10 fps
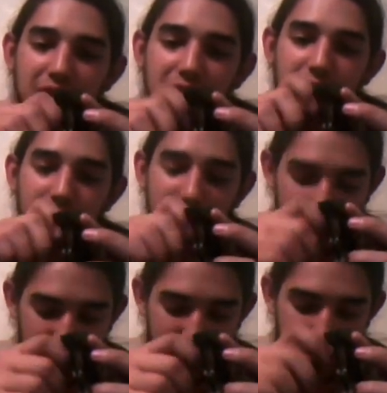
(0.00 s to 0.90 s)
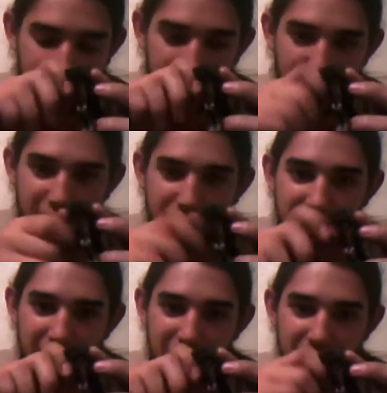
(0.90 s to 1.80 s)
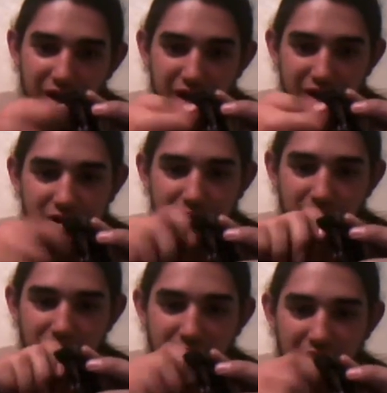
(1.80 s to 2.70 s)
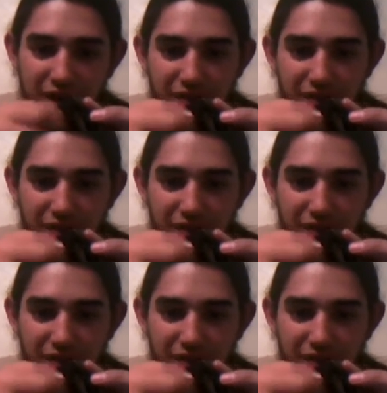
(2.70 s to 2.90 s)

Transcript: incredibly important that you get it super tight.